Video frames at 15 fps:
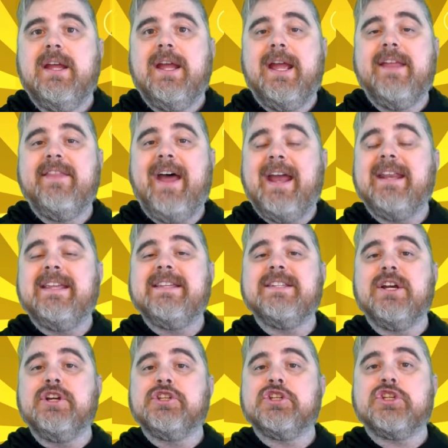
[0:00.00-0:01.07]
And that is
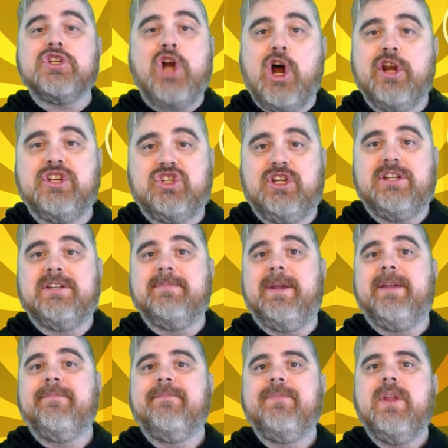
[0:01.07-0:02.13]
astonishing to me.
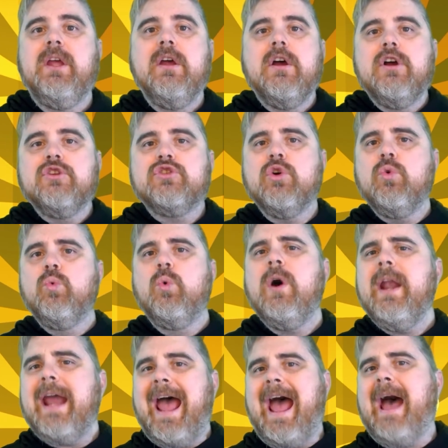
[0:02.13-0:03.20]
So,
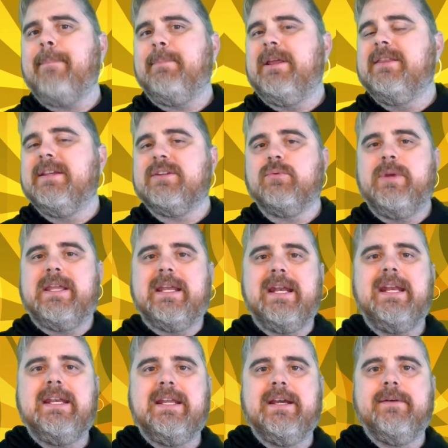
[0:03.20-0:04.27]
what happened this week in
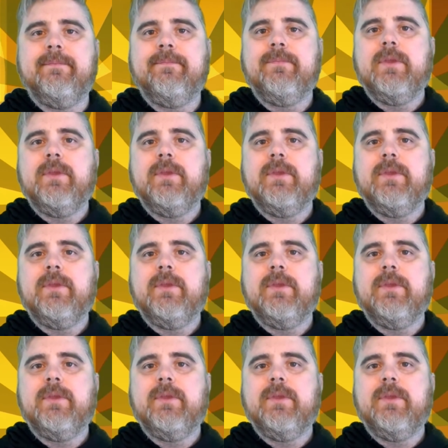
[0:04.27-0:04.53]
India?